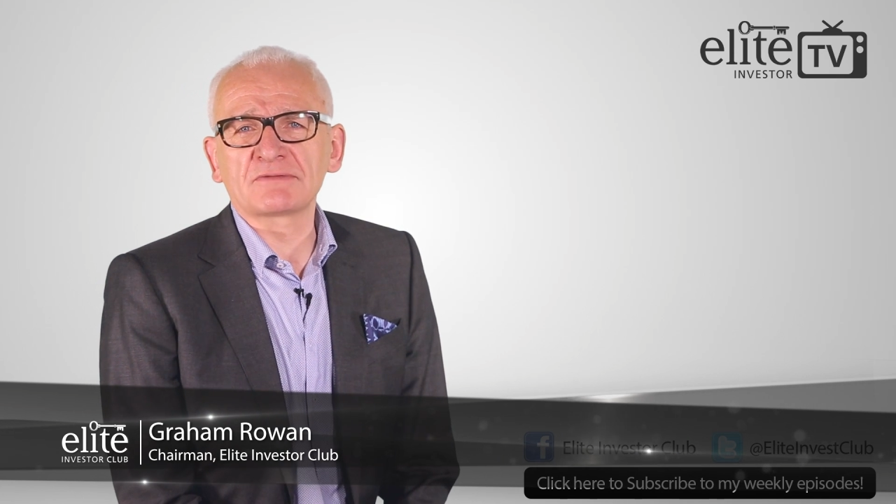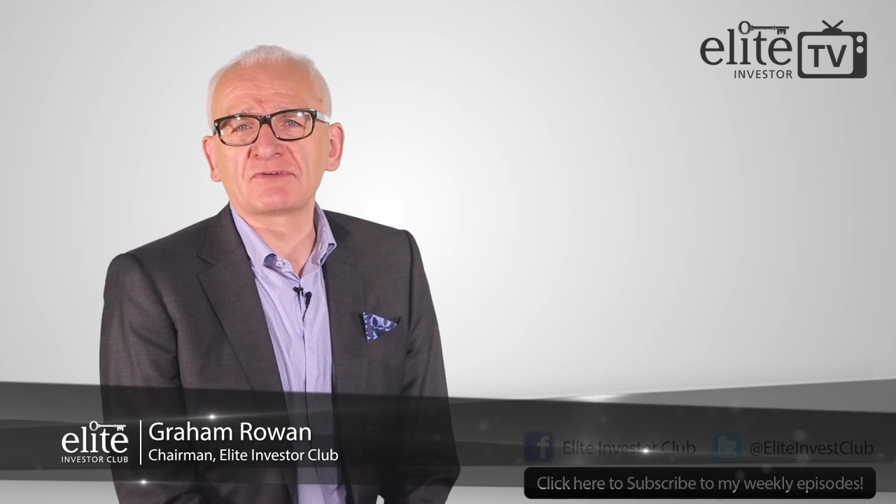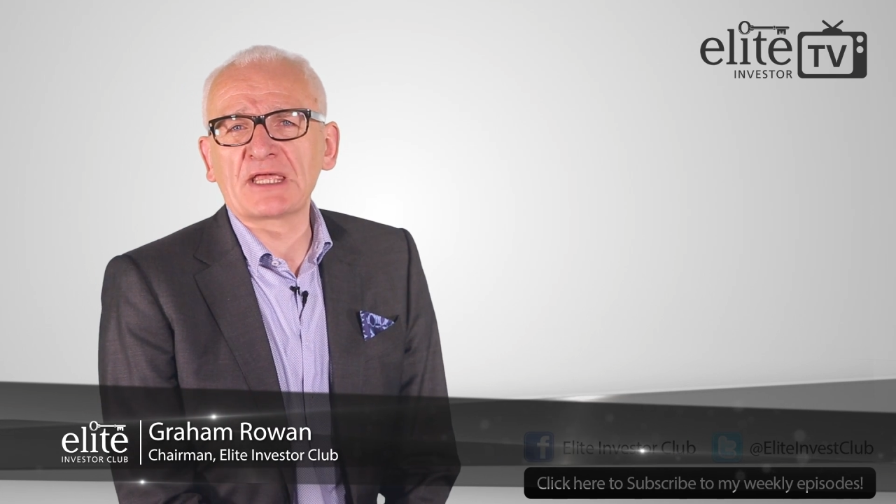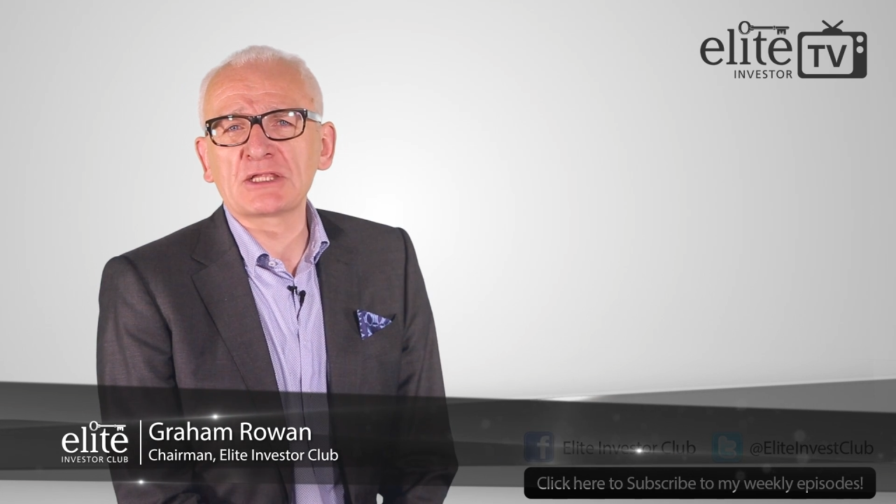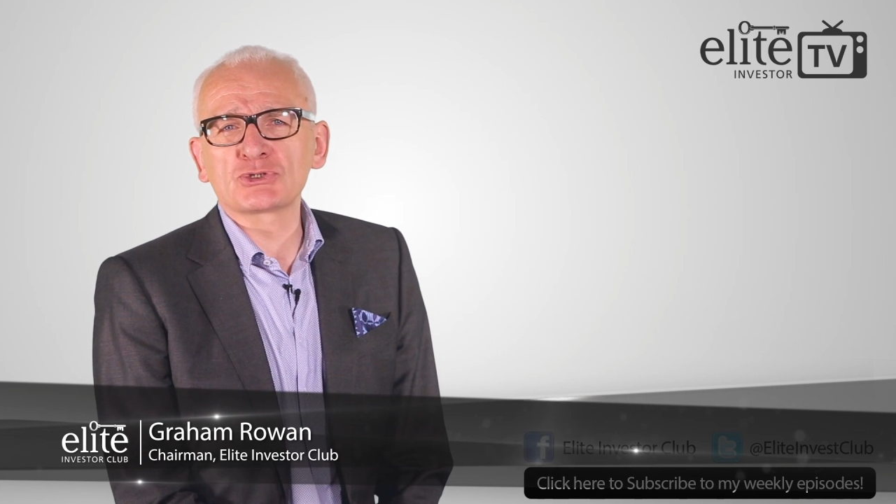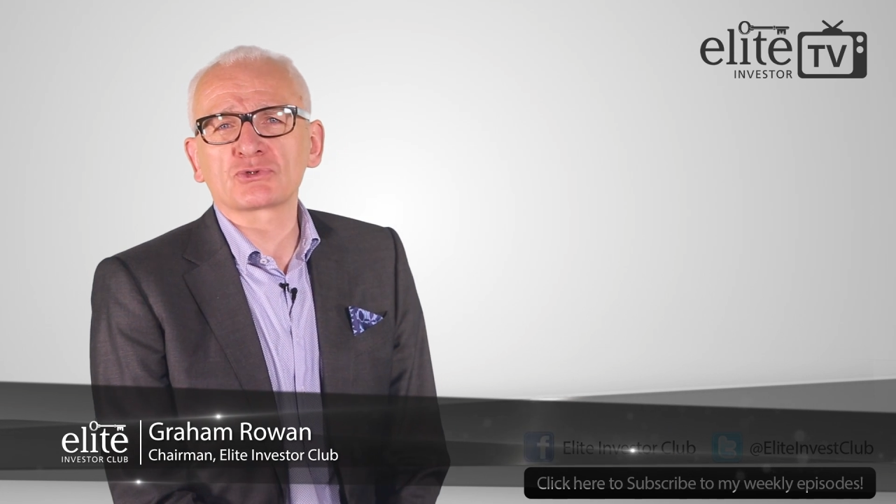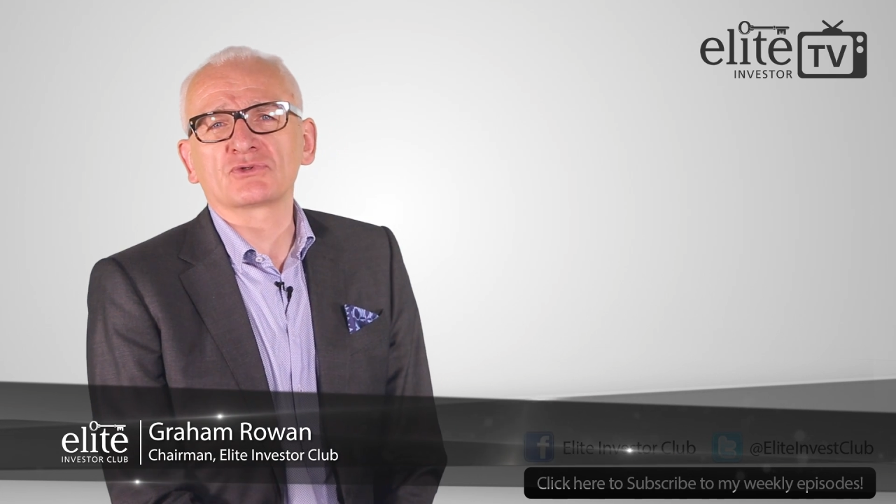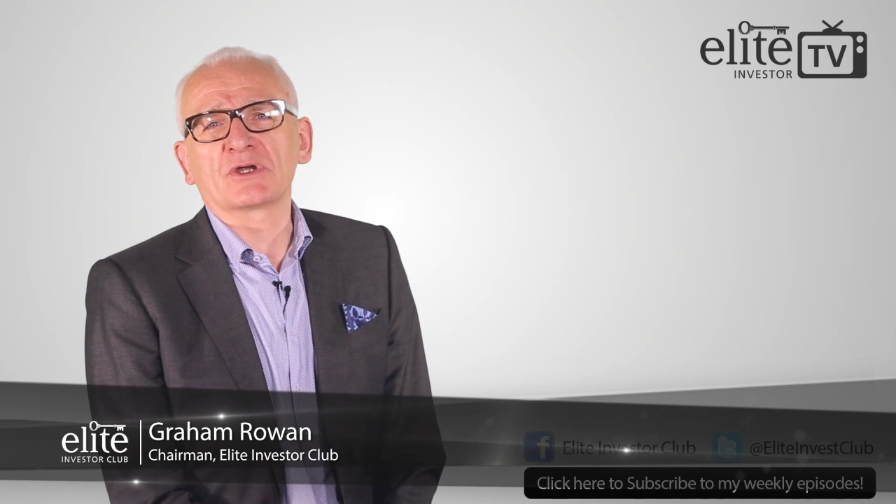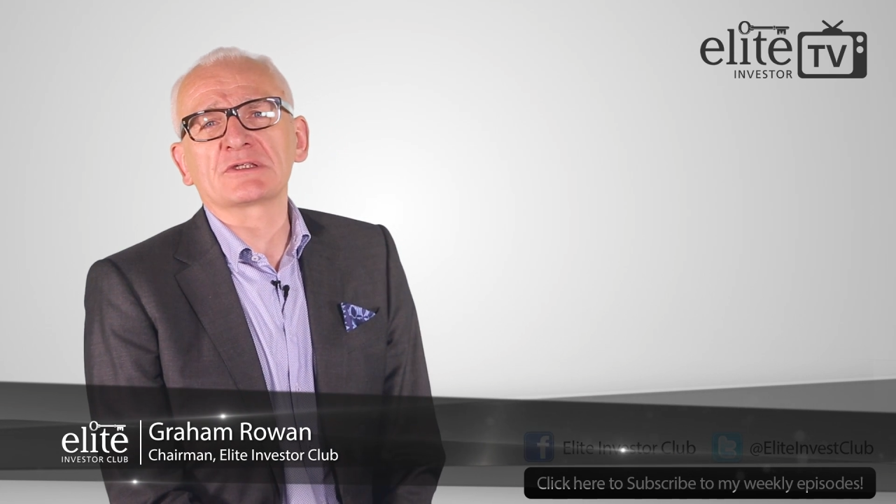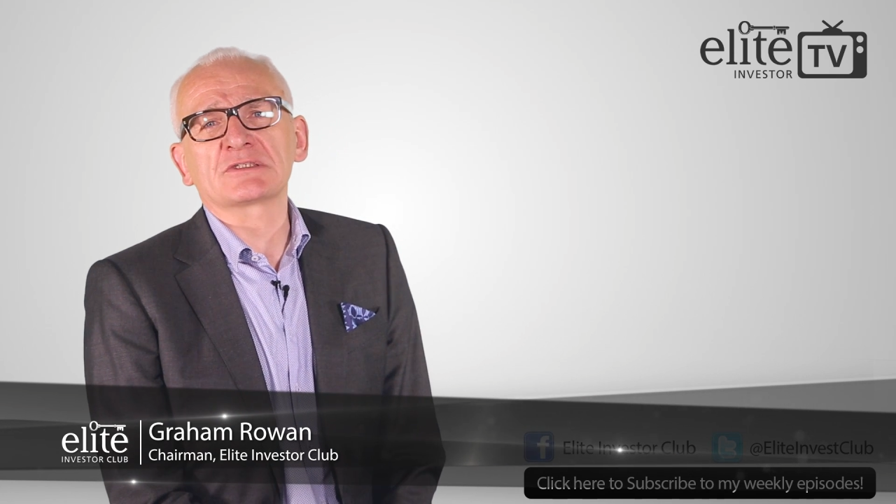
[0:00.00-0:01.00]
the financial
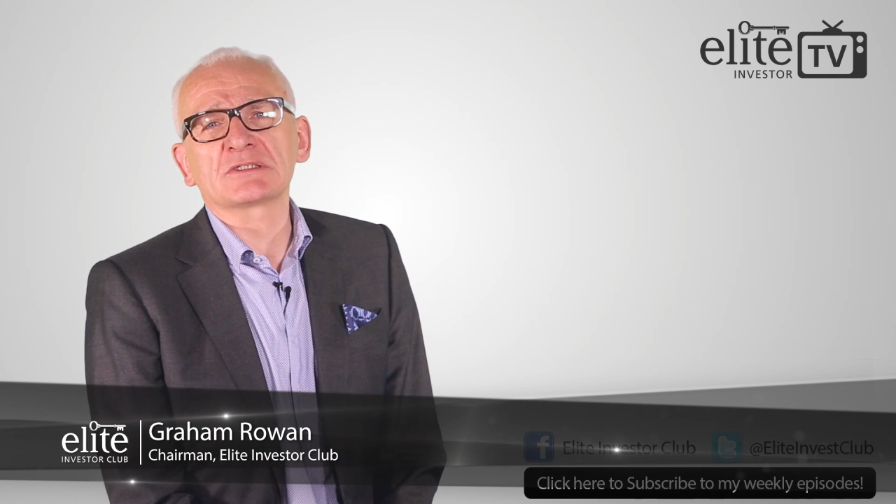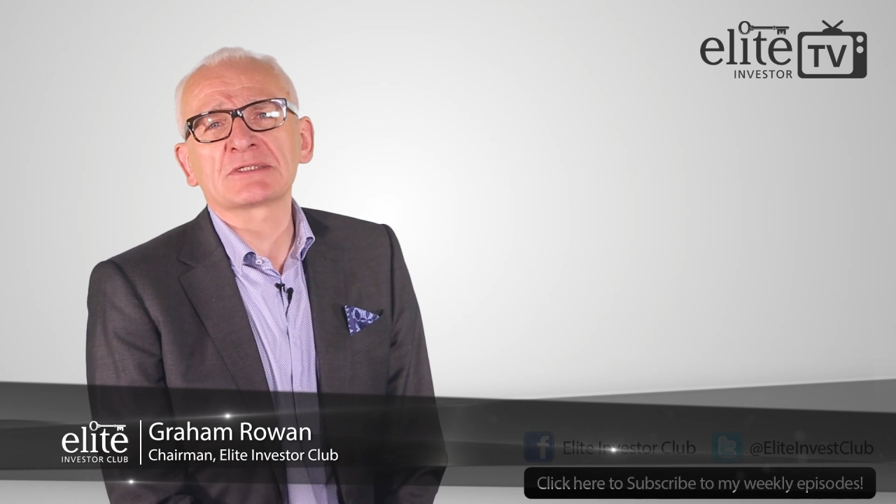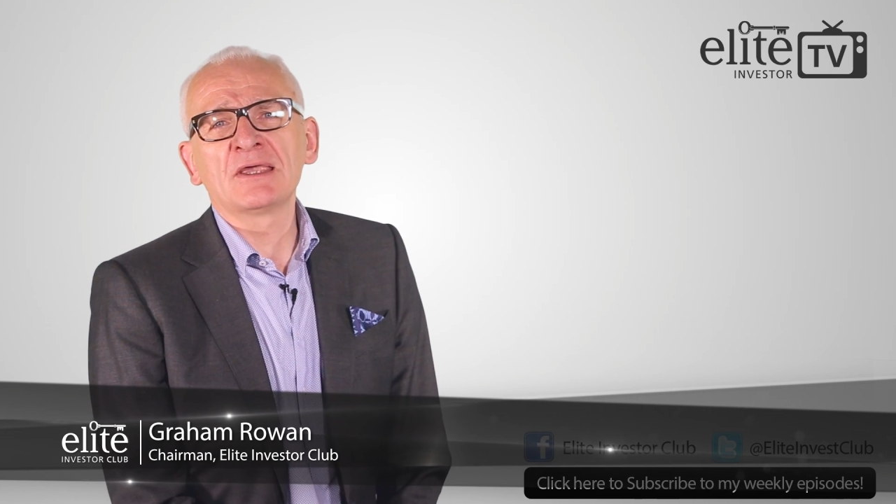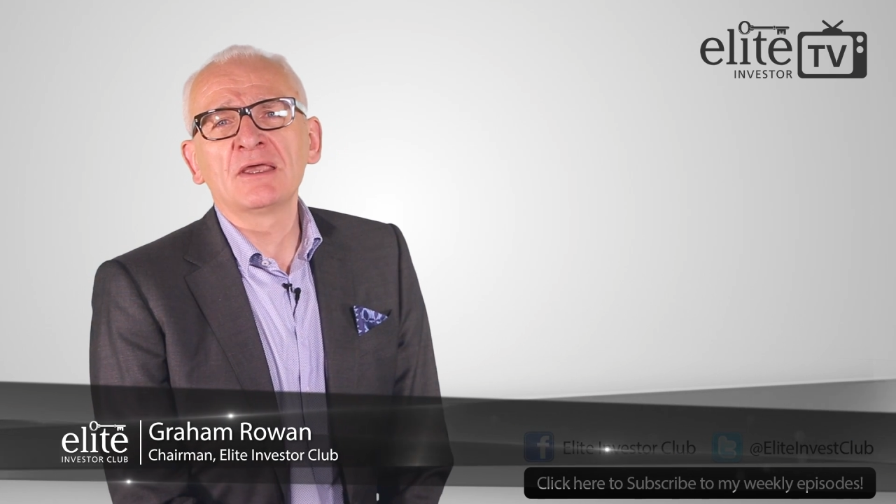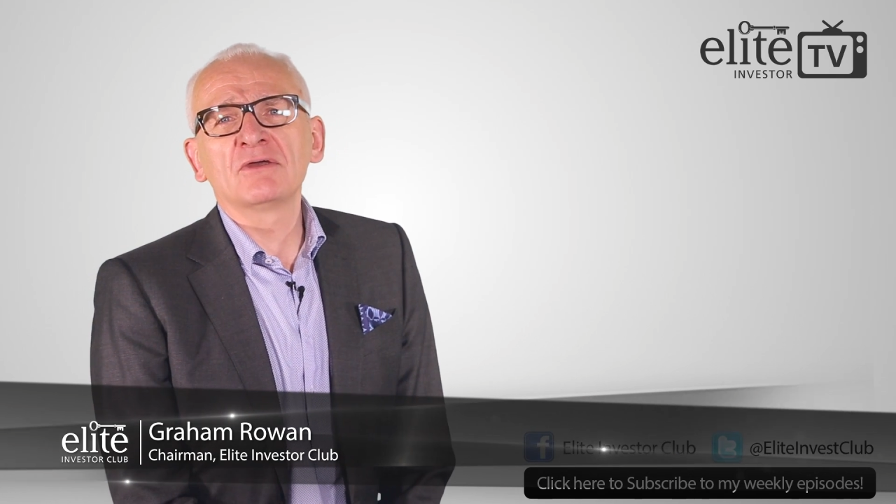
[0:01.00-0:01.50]
crisis